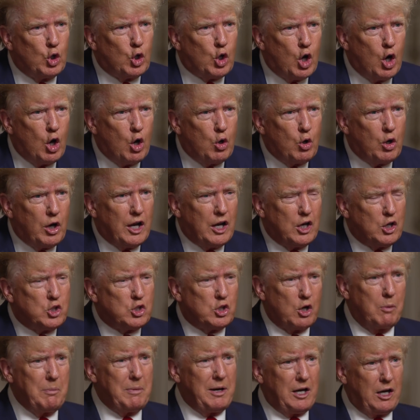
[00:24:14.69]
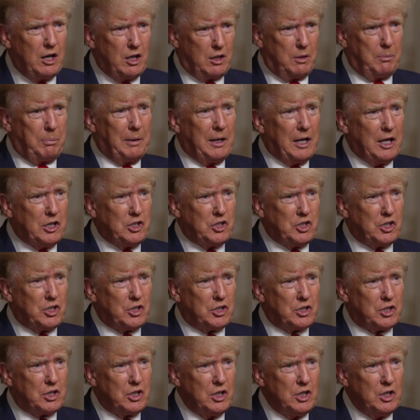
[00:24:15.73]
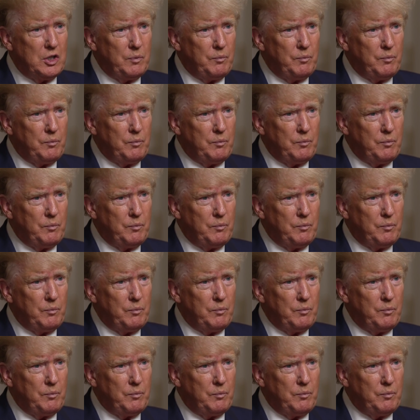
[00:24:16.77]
Dakota and so many other places.